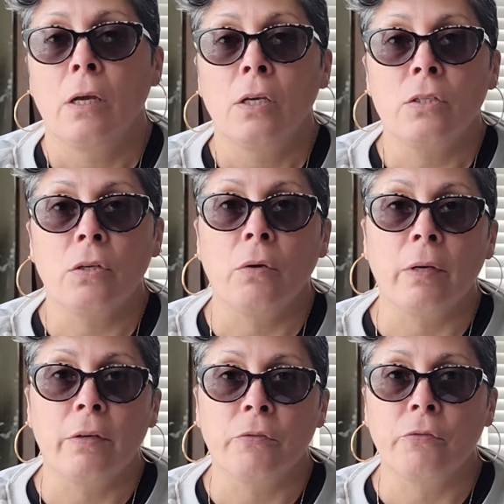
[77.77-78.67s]
So
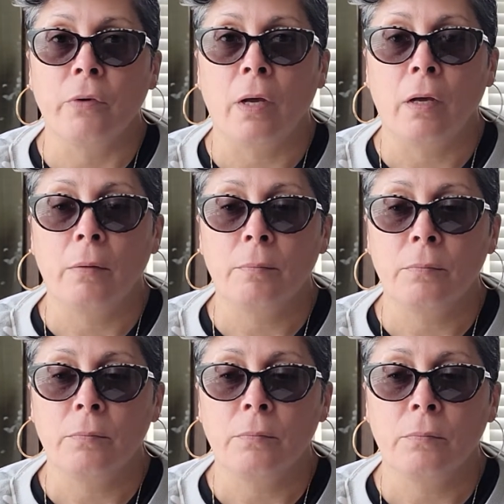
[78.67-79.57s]
if
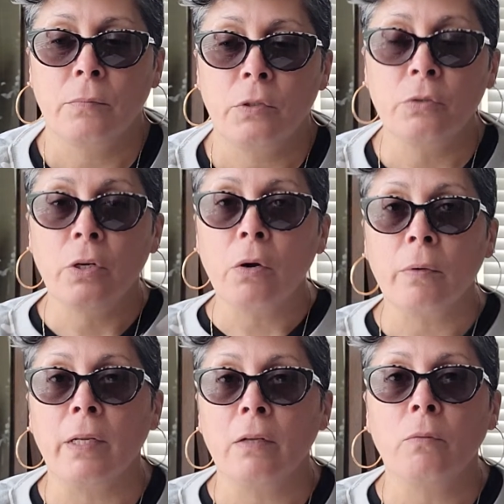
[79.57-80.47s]
you know
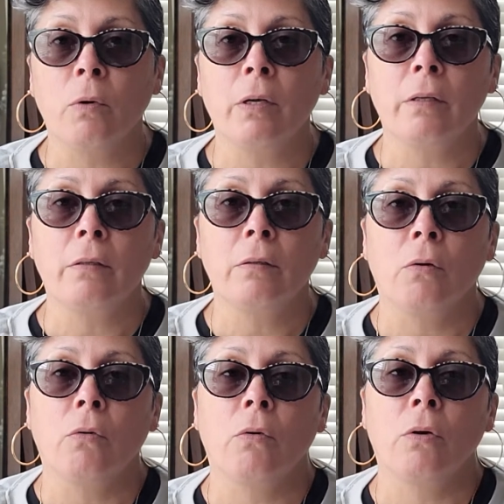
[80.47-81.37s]
anyone
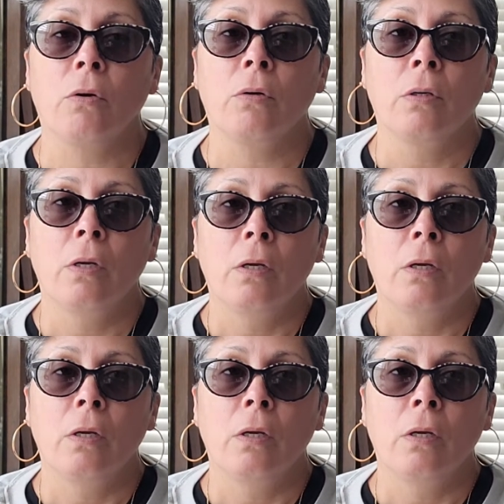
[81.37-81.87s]
or